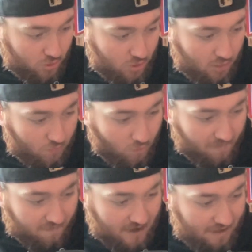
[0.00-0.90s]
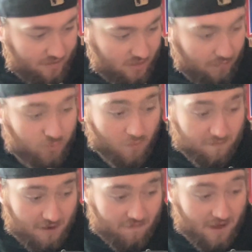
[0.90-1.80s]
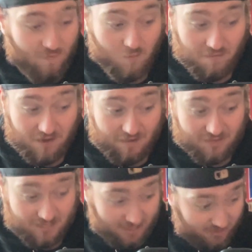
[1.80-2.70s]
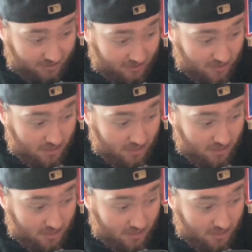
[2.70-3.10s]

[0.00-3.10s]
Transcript: chapter 155 and 156.